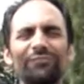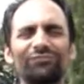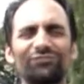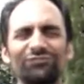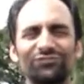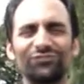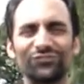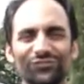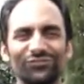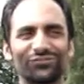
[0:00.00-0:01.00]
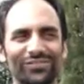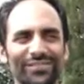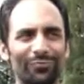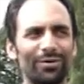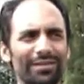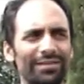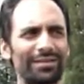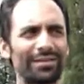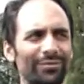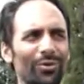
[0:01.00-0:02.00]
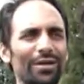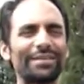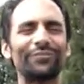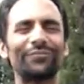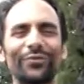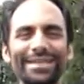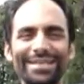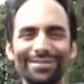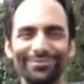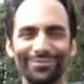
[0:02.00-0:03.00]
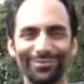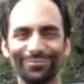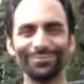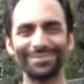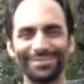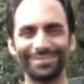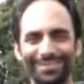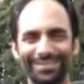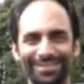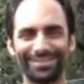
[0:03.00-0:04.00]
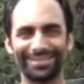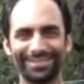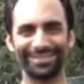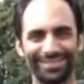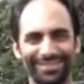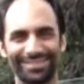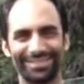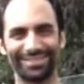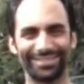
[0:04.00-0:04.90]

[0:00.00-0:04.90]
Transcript: the... what are the... What are the freaking rules? Damien, if